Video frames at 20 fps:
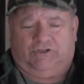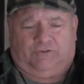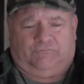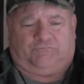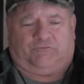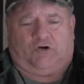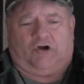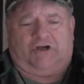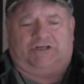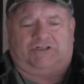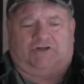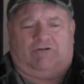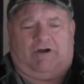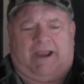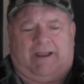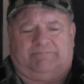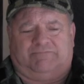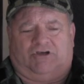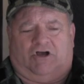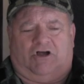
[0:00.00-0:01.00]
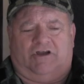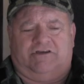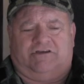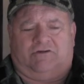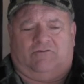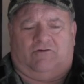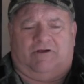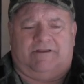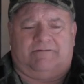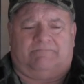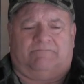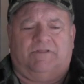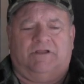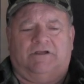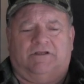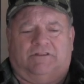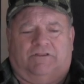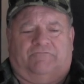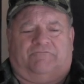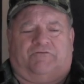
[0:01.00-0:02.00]
The frost grabs onto it,
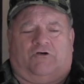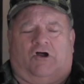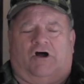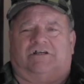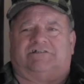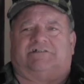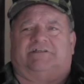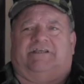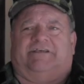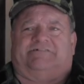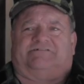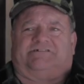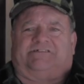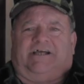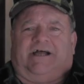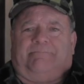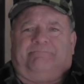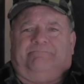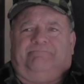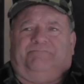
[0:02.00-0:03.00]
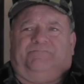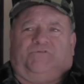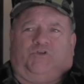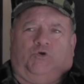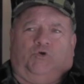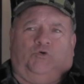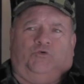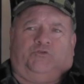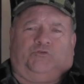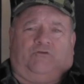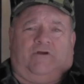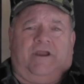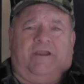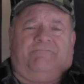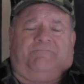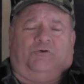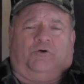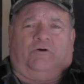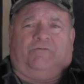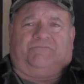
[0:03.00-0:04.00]
the frost lifts up 2,
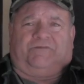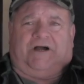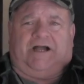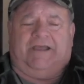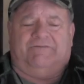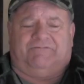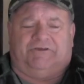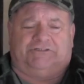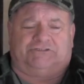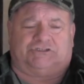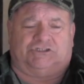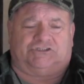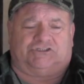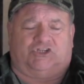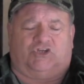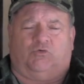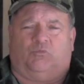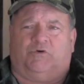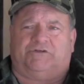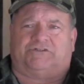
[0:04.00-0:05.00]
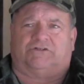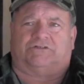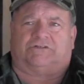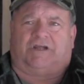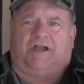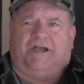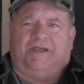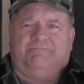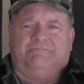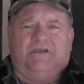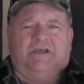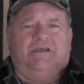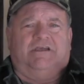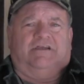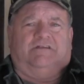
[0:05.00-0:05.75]
3, 4, 5 inches in the wintertime.